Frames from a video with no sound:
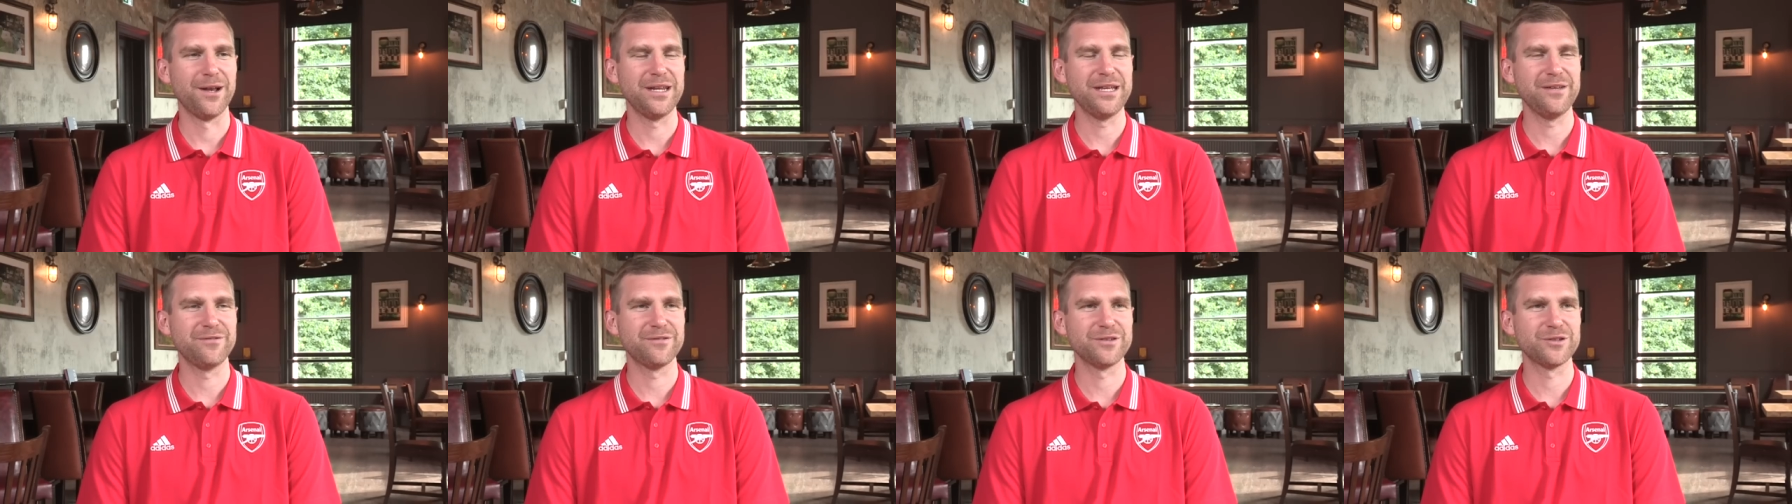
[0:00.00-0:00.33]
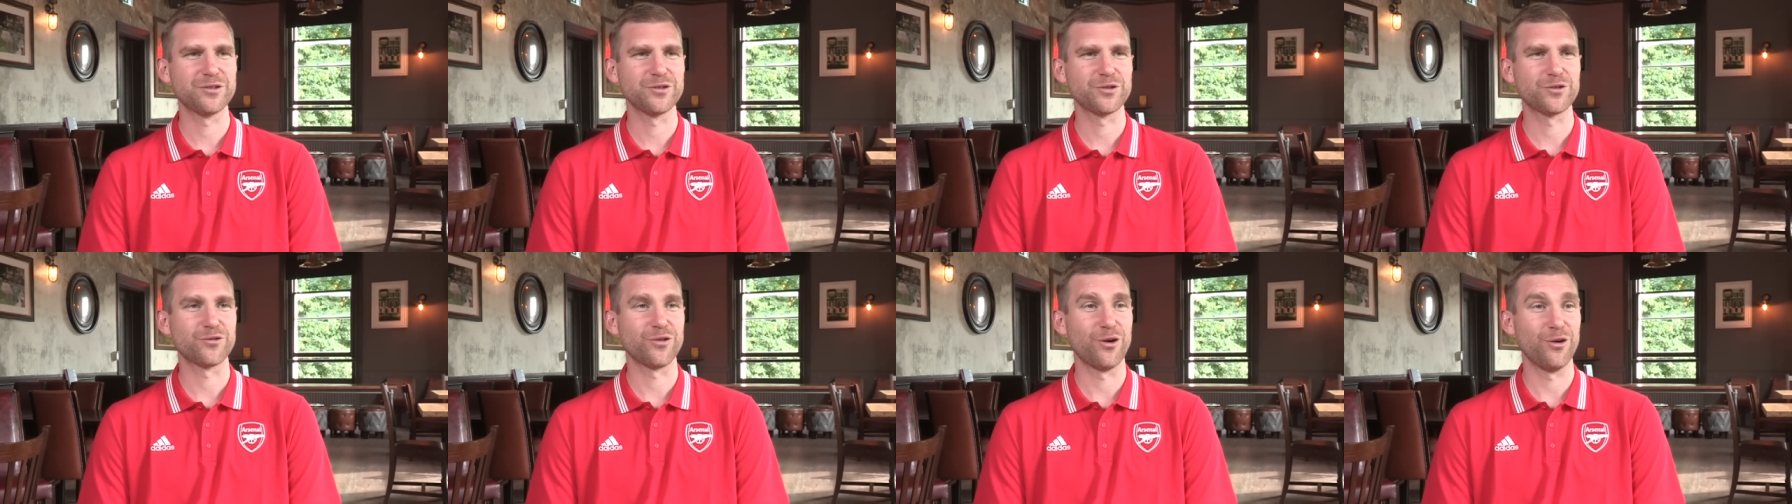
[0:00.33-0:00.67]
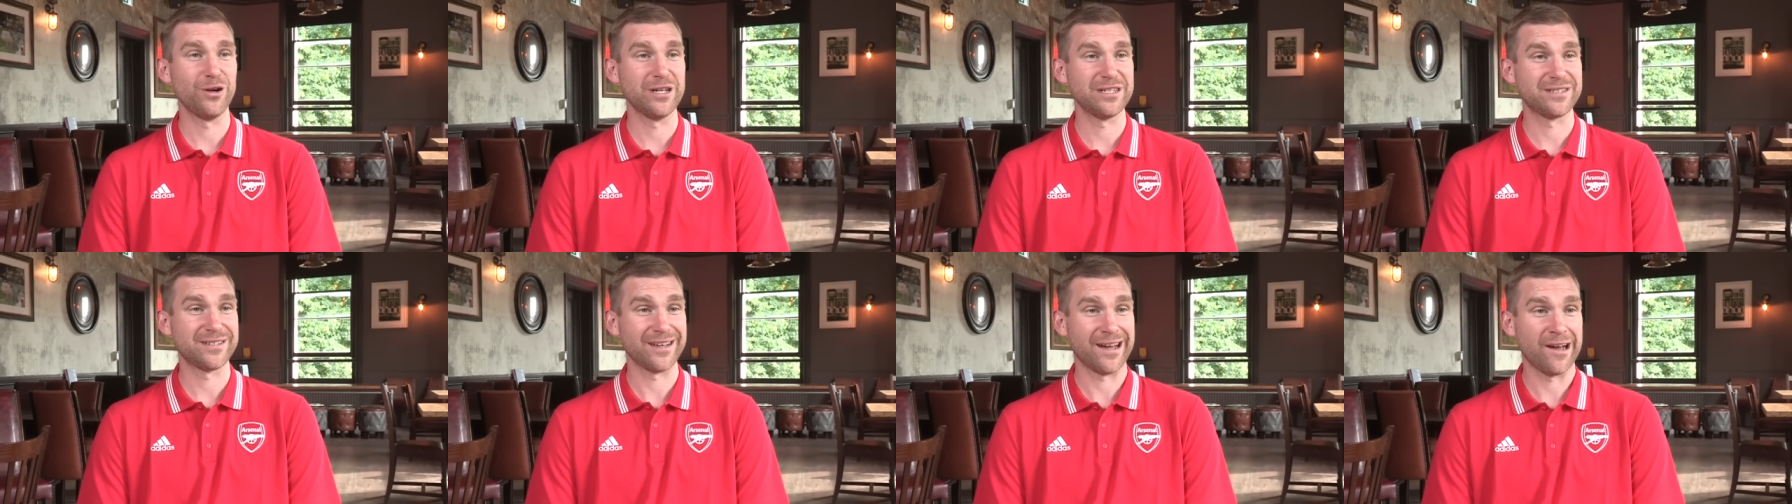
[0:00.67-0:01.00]
leaving to
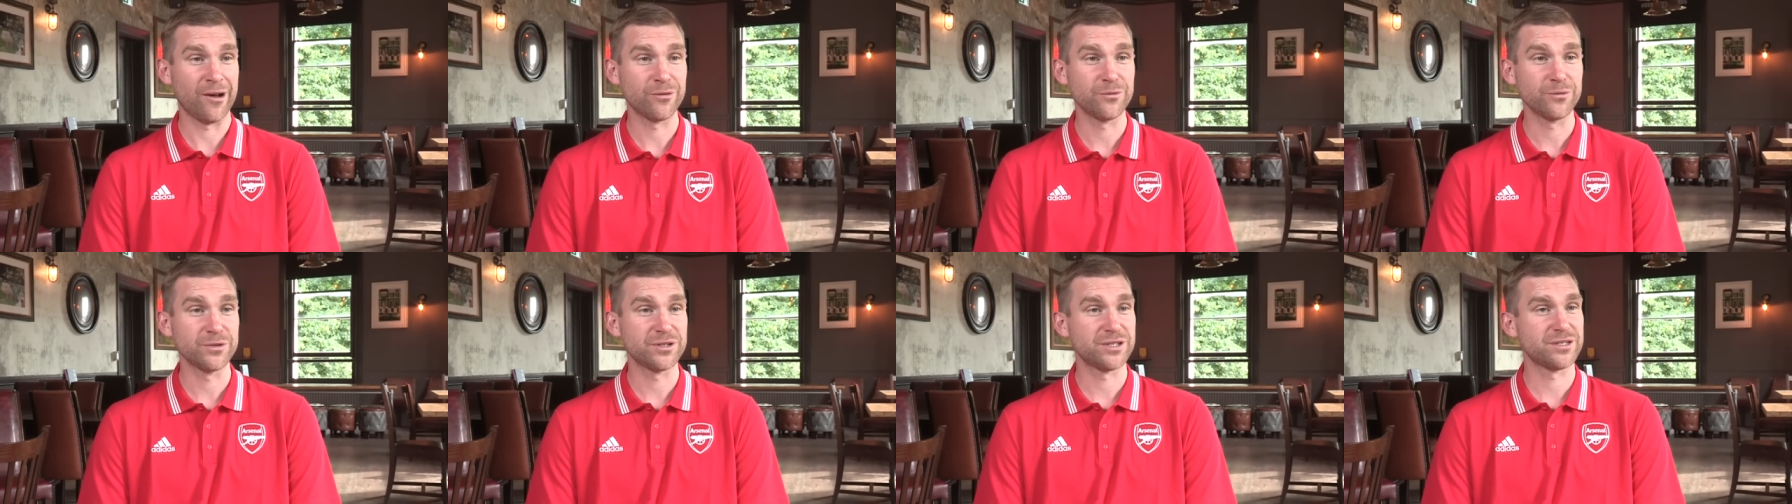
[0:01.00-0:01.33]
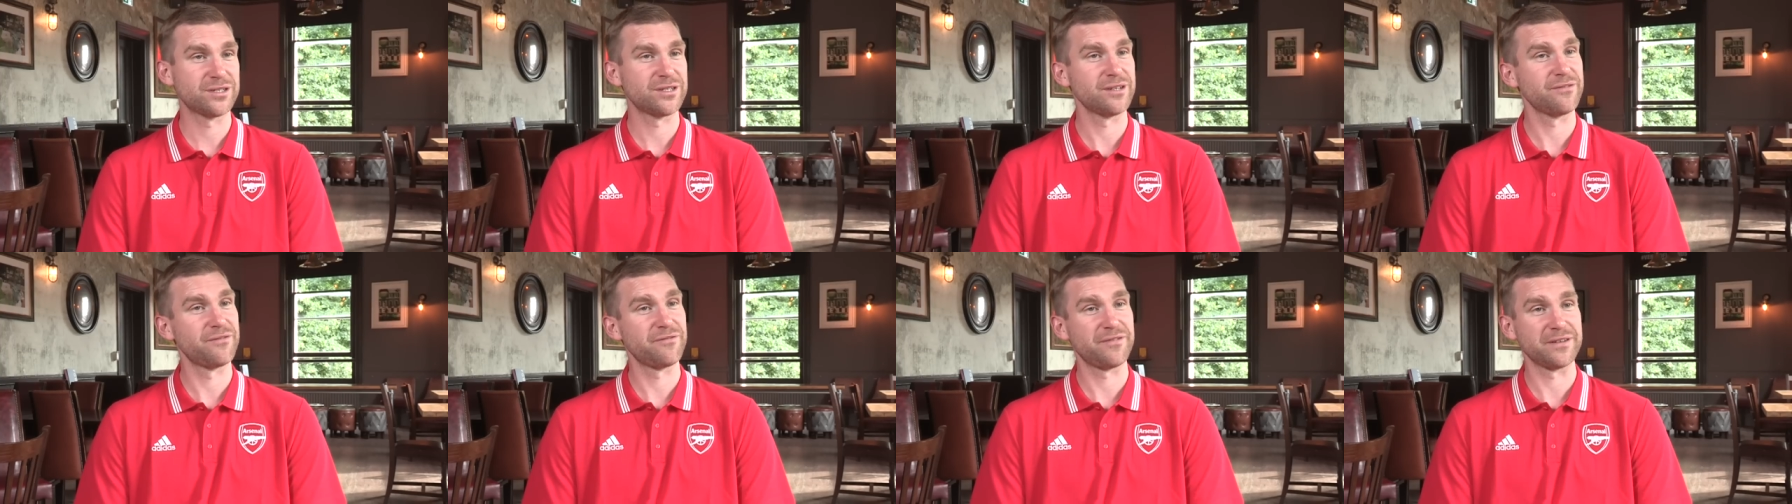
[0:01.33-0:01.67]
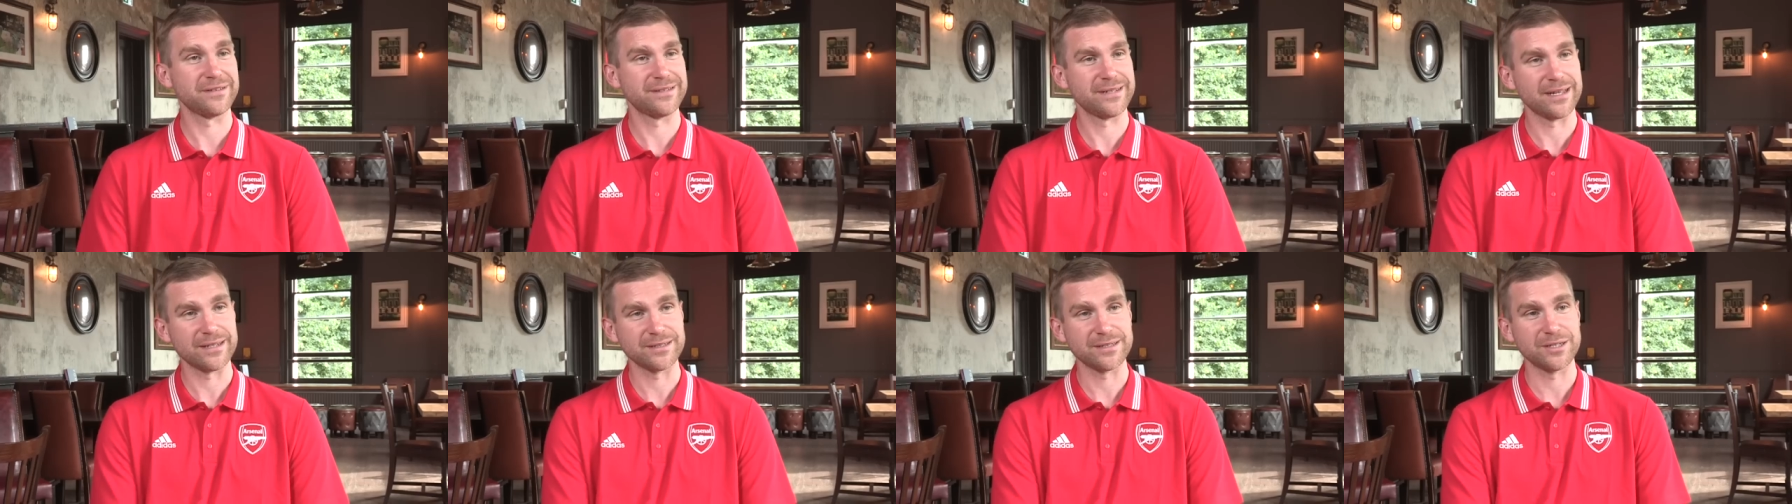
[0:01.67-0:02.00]
Crawley Town, which is a
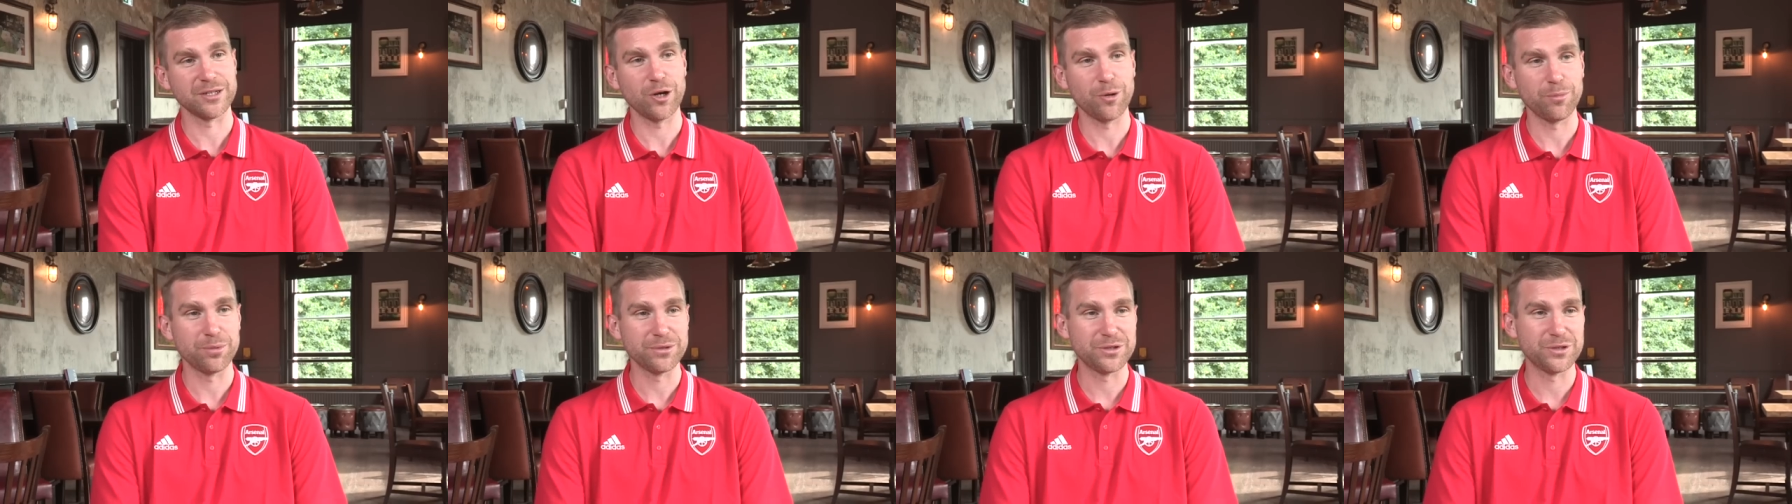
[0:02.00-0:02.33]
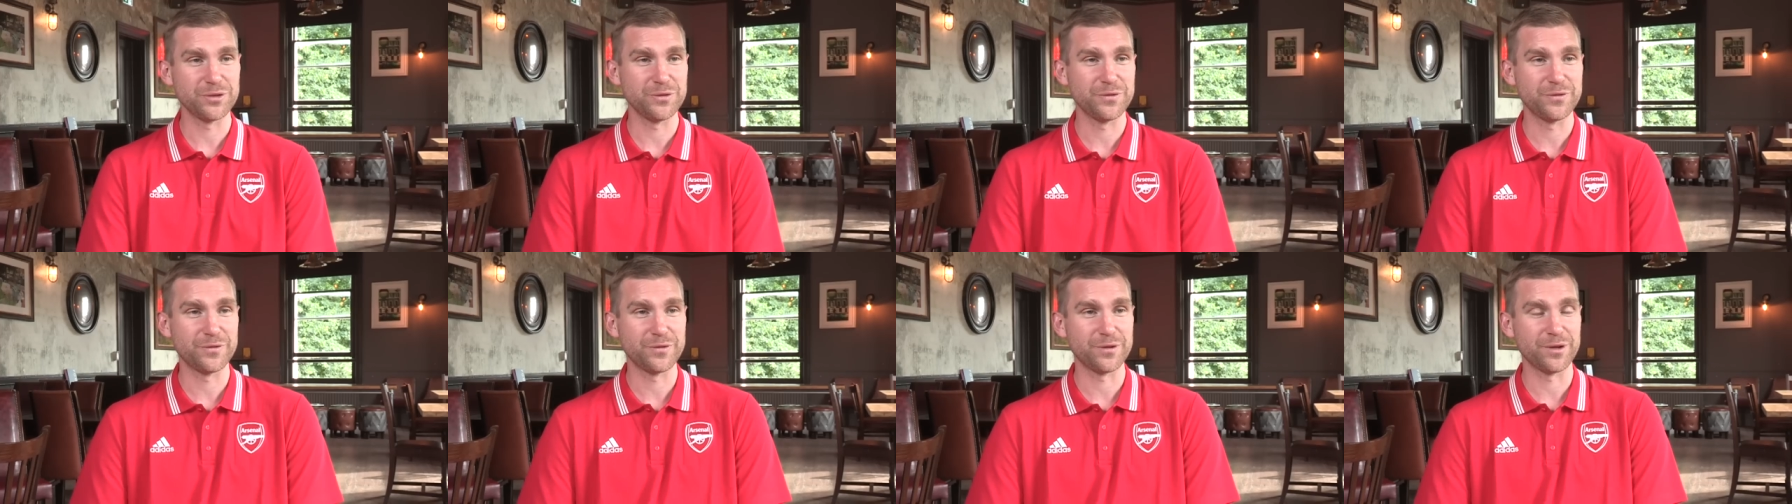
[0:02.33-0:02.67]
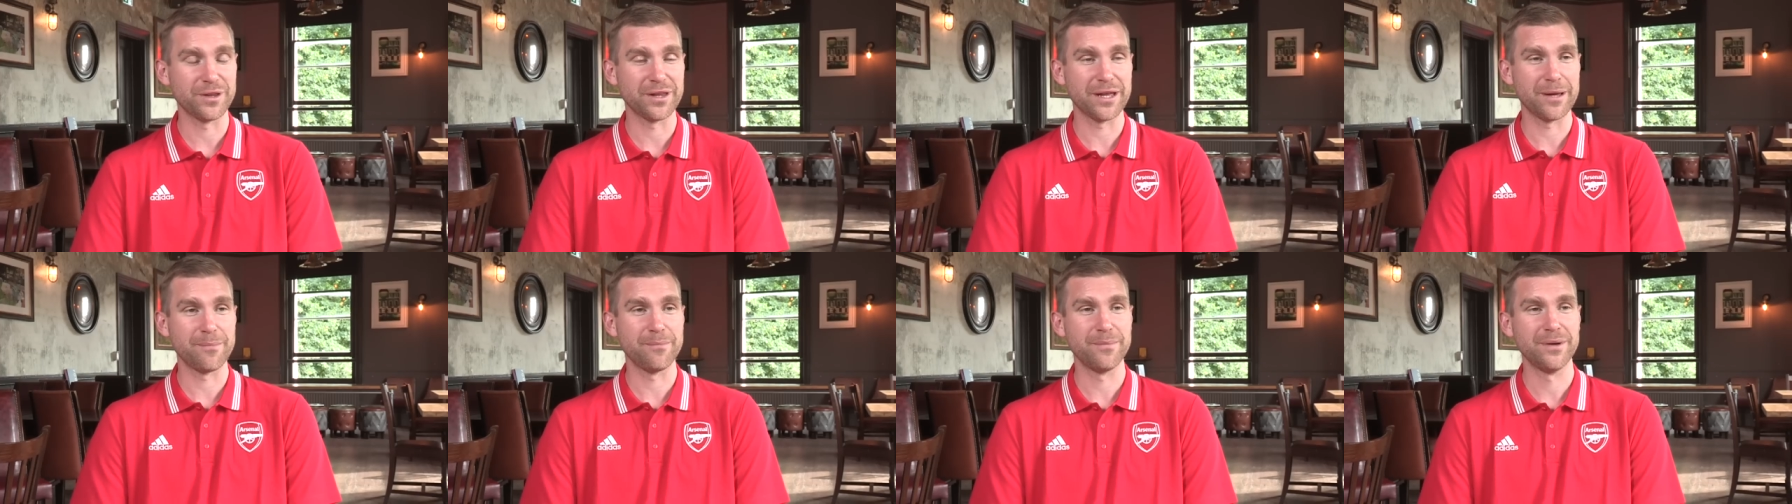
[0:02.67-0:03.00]
fantastic opportunity
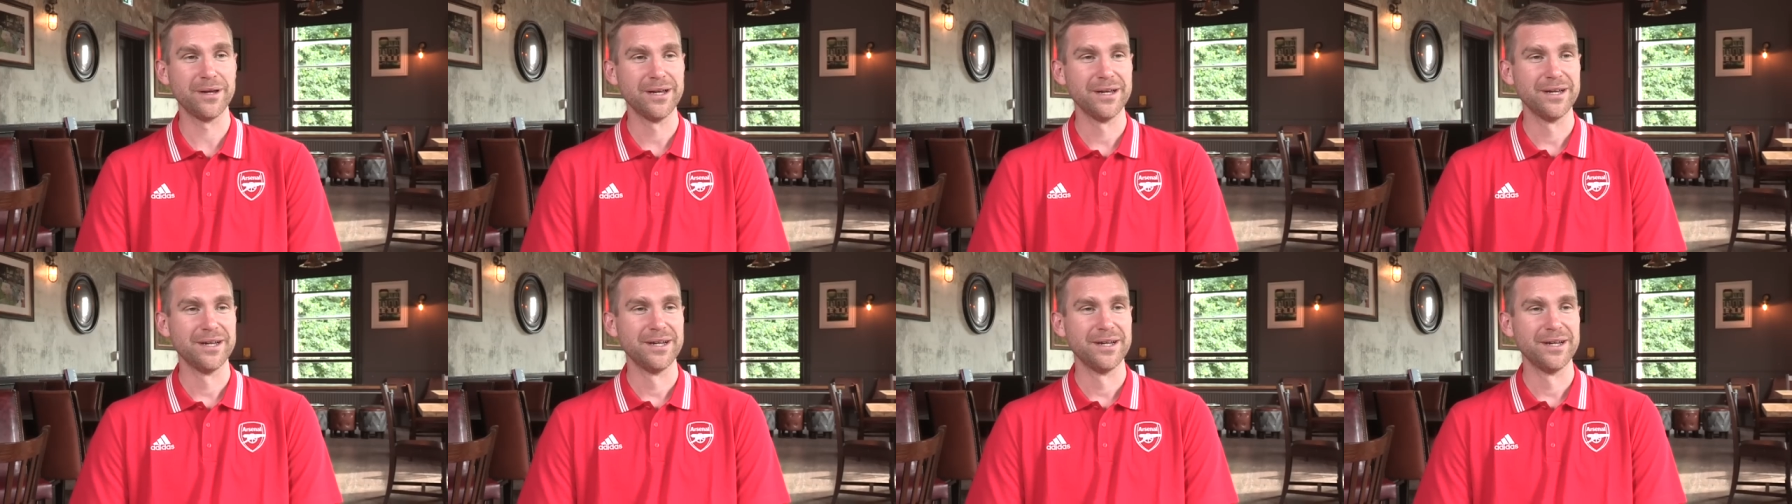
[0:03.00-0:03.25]
for them.